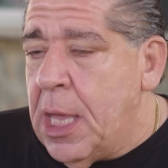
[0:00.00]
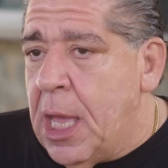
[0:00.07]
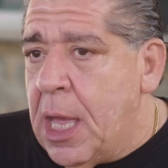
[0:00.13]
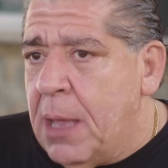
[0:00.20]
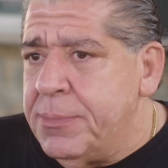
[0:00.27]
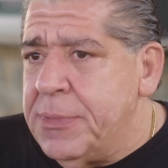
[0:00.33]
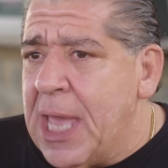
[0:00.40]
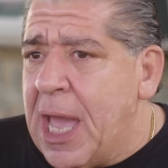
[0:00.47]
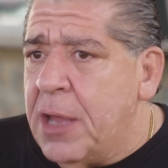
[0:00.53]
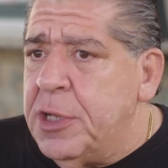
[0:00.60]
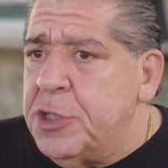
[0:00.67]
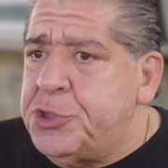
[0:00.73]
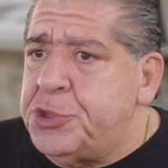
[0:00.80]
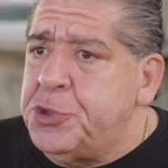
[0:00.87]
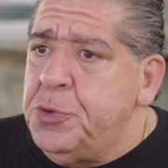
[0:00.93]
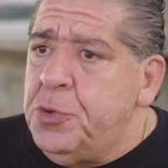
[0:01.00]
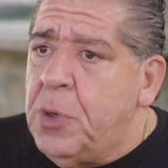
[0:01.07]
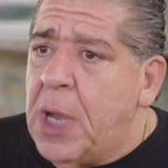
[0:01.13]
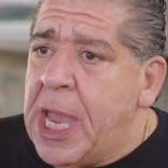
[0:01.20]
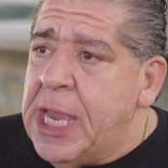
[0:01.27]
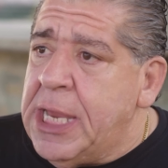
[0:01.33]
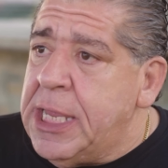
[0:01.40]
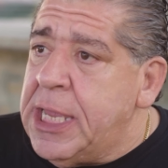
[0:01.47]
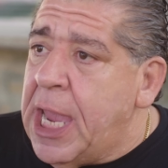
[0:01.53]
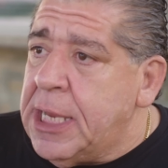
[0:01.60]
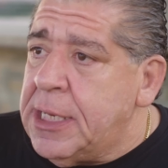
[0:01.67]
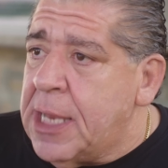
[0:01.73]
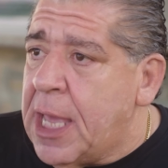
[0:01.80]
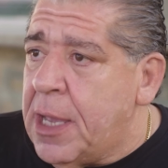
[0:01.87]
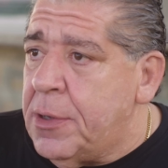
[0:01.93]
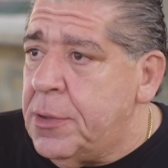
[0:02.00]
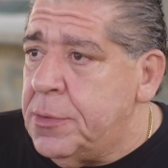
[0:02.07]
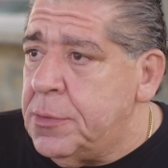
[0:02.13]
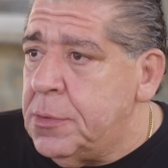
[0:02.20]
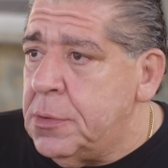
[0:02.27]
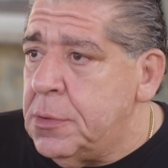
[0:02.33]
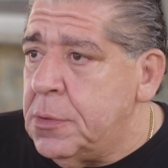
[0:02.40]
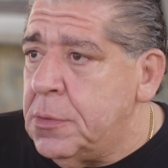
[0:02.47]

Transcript: I'm down to 288 now. Damn.